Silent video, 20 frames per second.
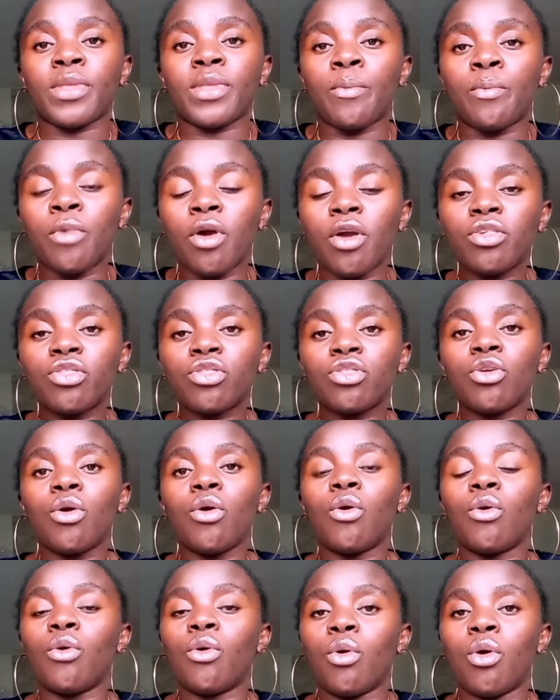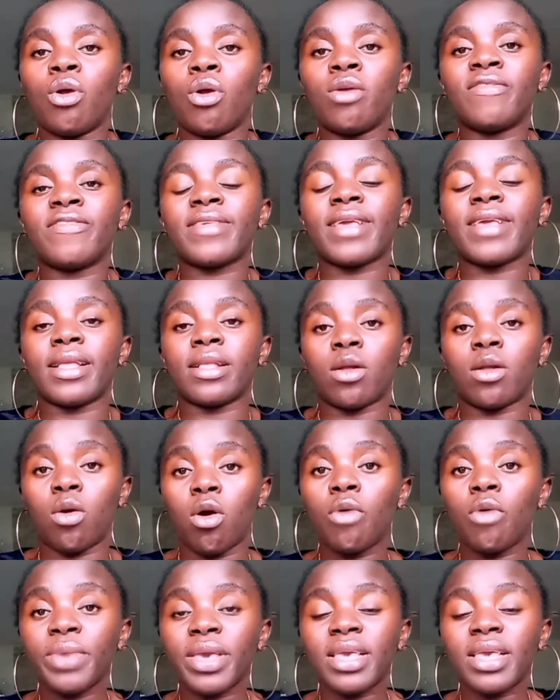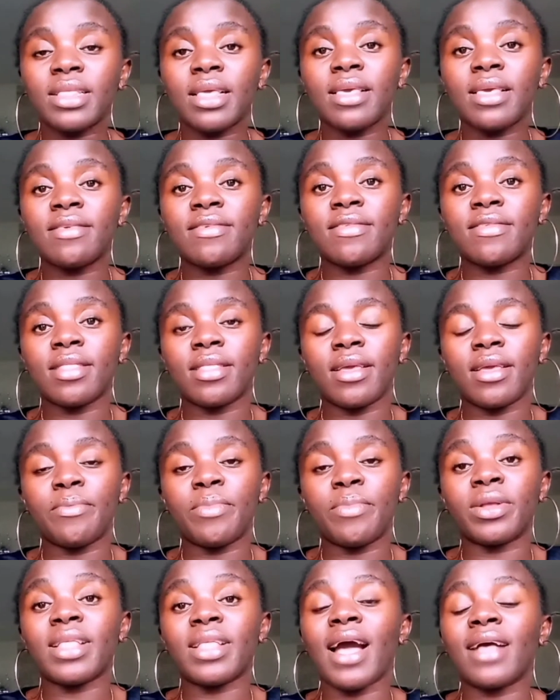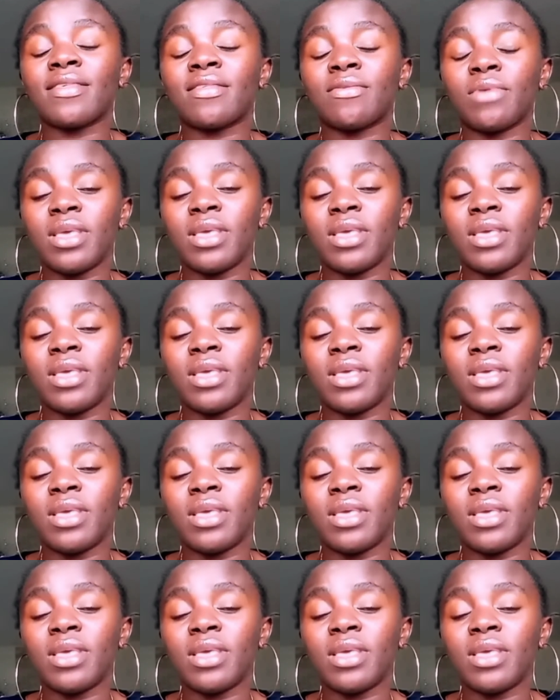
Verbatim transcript: moisture or oils can come in easily but as